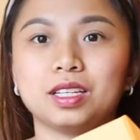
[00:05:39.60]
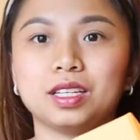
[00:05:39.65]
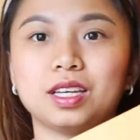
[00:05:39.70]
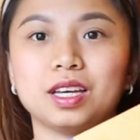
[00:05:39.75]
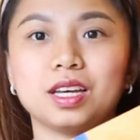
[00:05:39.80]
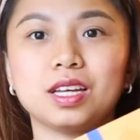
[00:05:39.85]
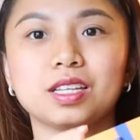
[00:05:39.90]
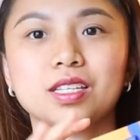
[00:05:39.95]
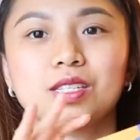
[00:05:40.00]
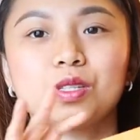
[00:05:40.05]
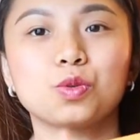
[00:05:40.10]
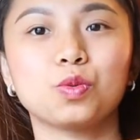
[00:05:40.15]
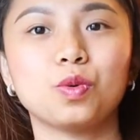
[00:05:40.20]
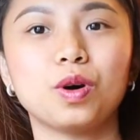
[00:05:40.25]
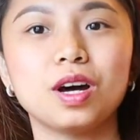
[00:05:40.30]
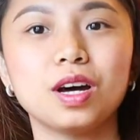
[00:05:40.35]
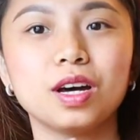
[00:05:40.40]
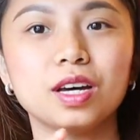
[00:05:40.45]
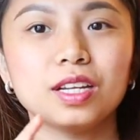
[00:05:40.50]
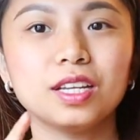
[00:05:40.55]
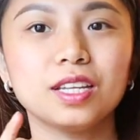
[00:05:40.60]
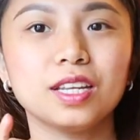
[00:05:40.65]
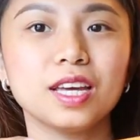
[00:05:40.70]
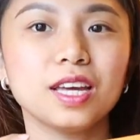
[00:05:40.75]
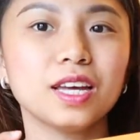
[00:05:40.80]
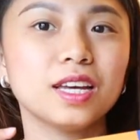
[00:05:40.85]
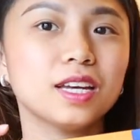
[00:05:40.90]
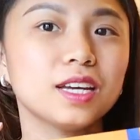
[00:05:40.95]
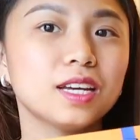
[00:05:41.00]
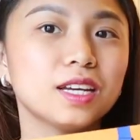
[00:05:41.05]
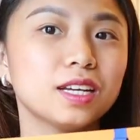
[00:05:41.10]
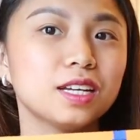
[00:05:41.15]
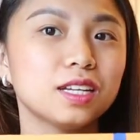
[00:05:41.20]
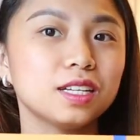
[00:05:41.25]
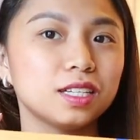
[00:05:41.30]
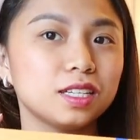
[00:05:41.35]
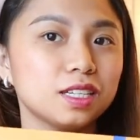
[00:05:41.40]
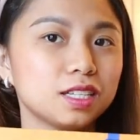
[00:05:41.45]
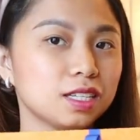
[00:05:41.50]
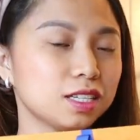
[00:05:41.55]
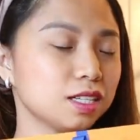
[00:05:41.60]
Guess what it is?